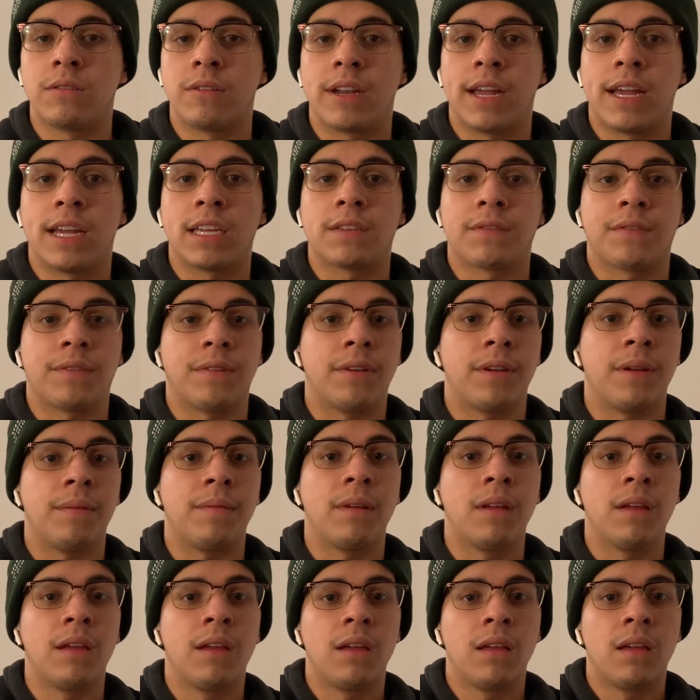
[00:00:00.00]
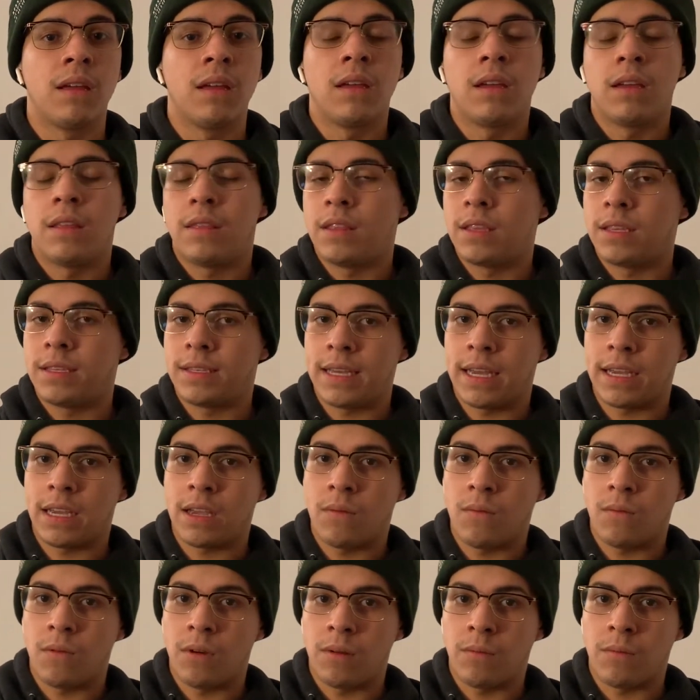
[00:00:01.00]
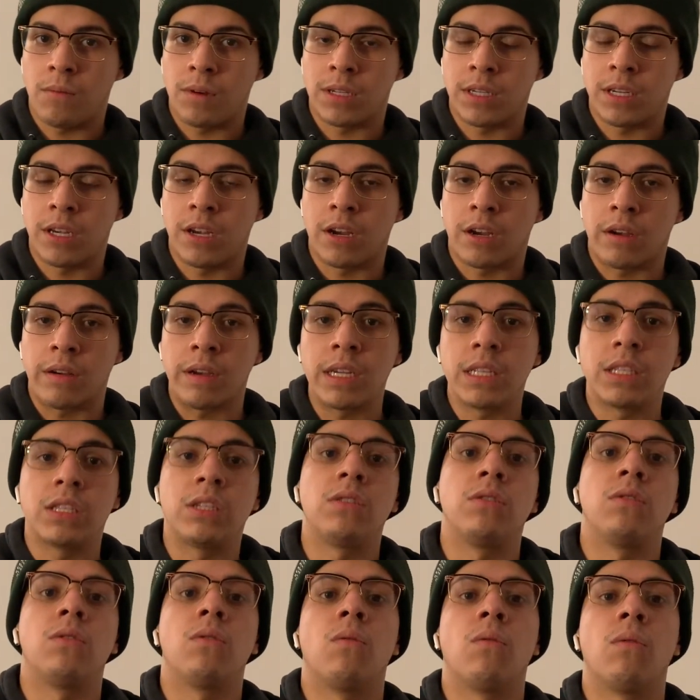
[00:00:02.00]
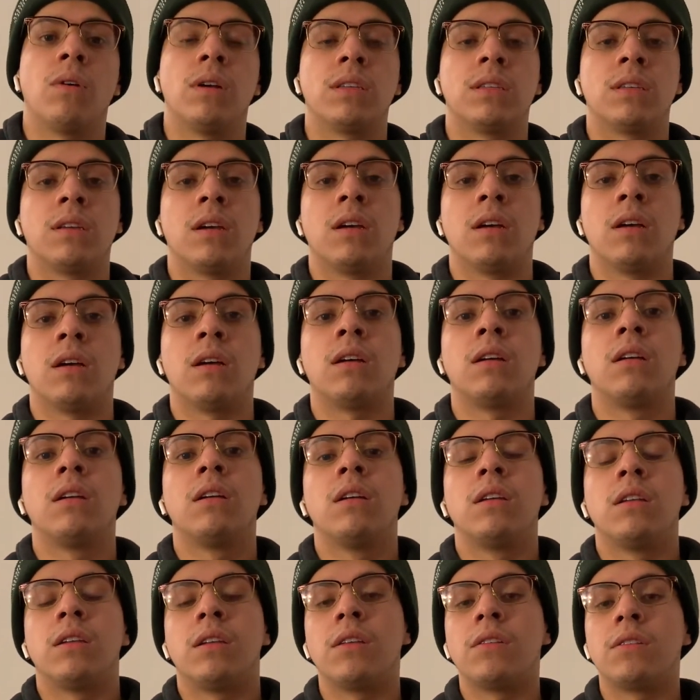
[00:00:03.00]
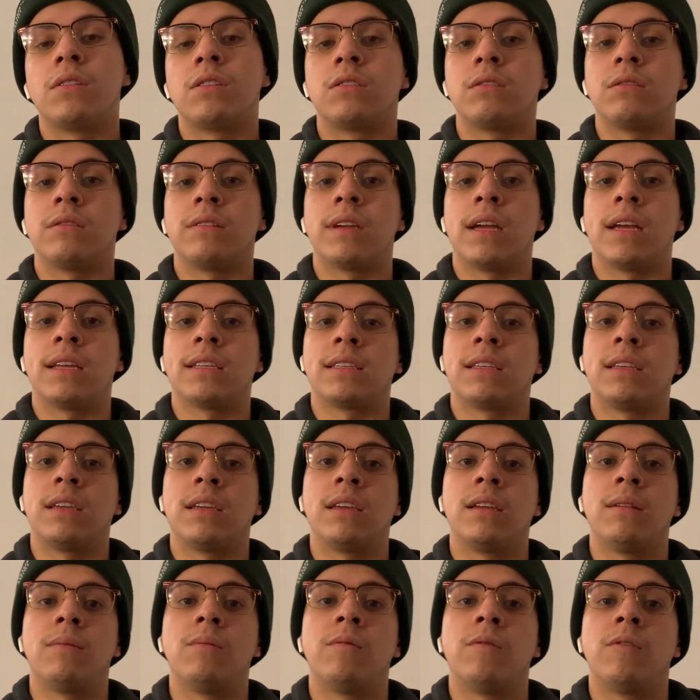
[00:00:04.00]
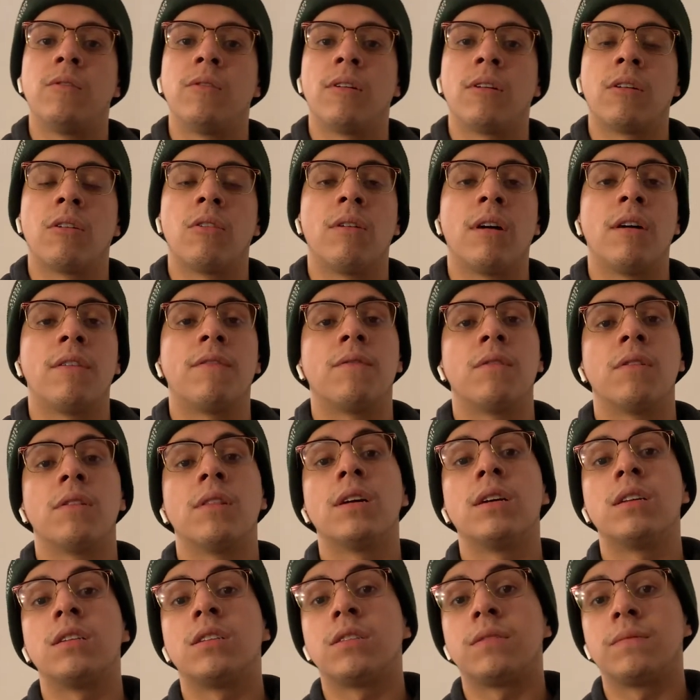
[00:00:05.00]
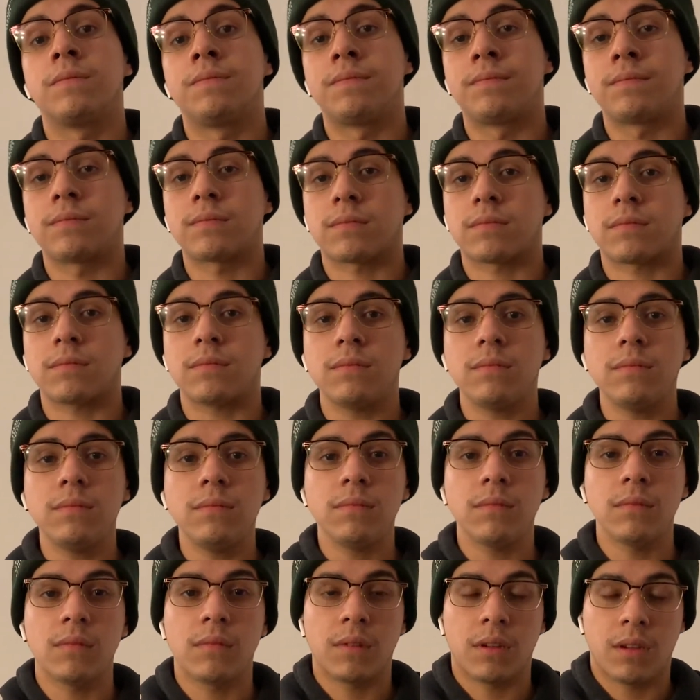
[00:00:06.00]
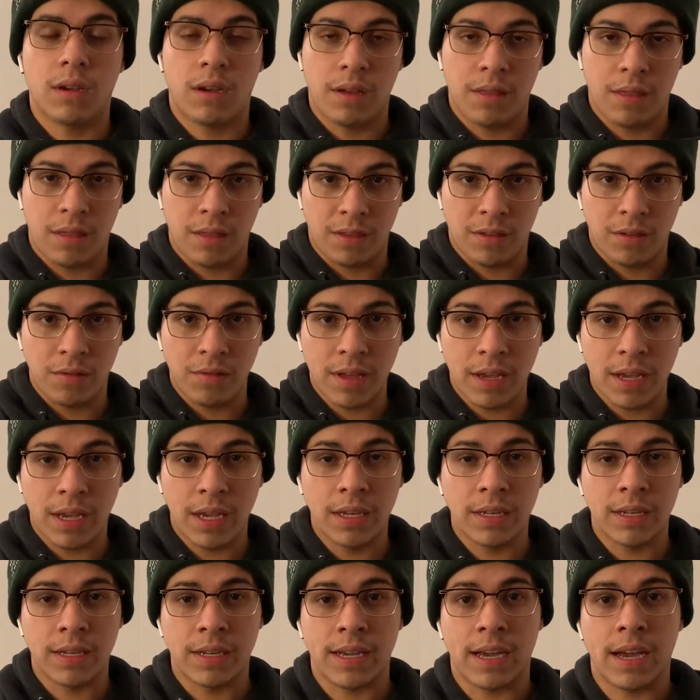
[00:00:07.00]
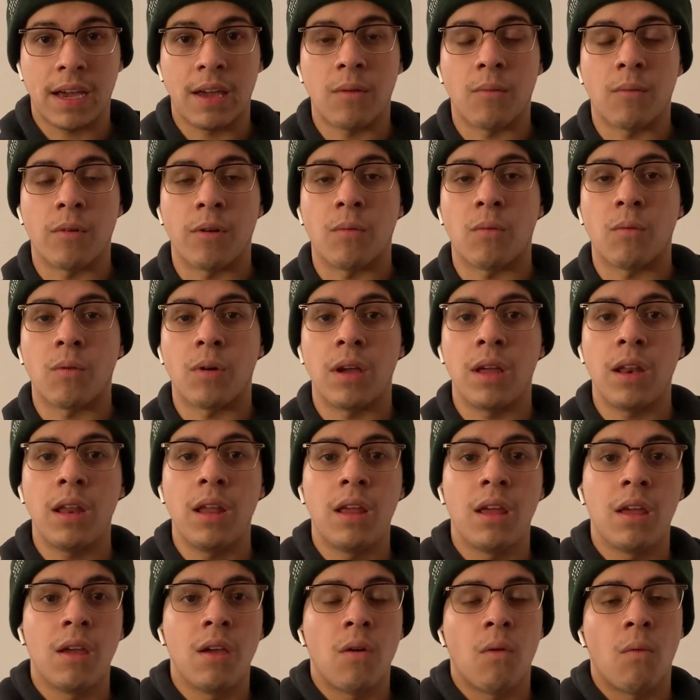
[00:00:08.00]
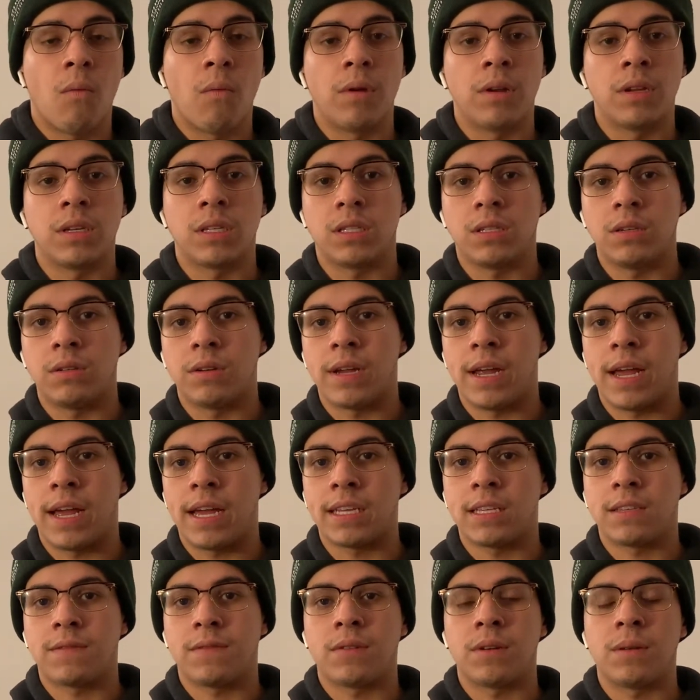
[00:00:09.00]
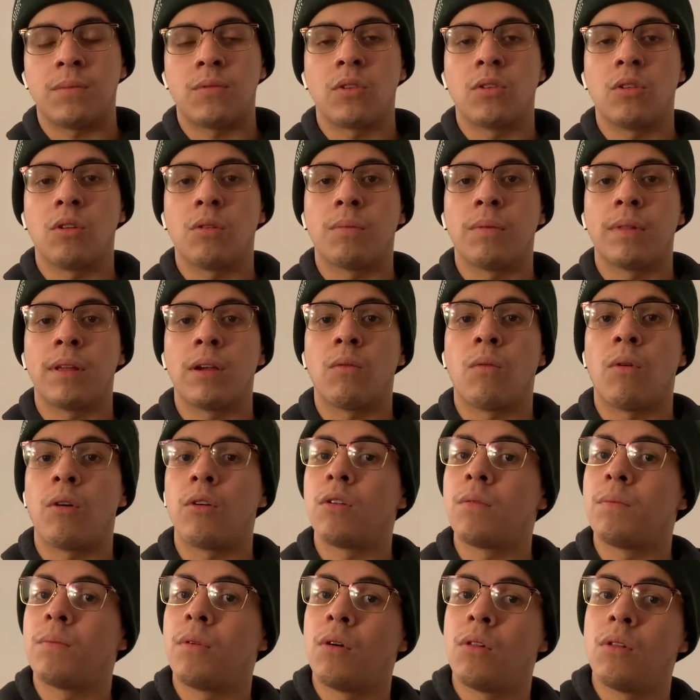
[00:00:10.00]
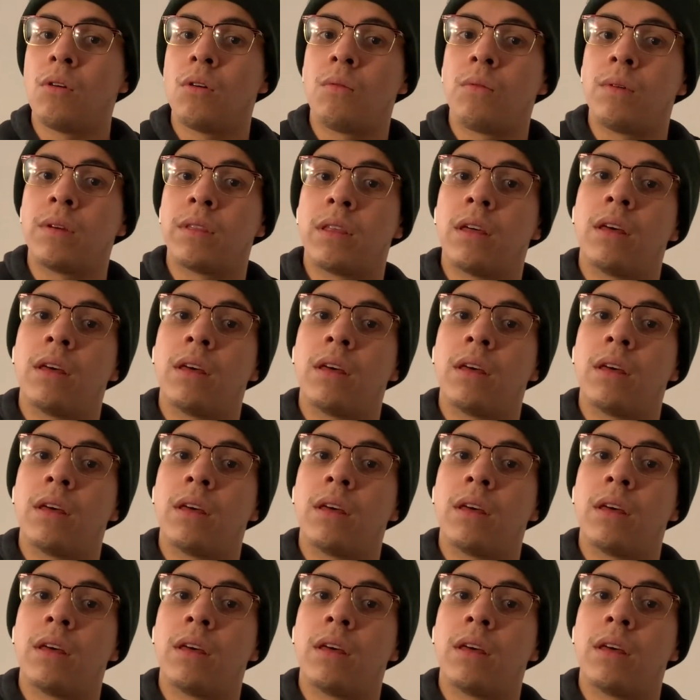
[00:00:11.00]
asked for him. The second one, which he agreed to, was another student asking him to go out for lunch. The 2 that he denied were one, when a student asked for him to go play water polo with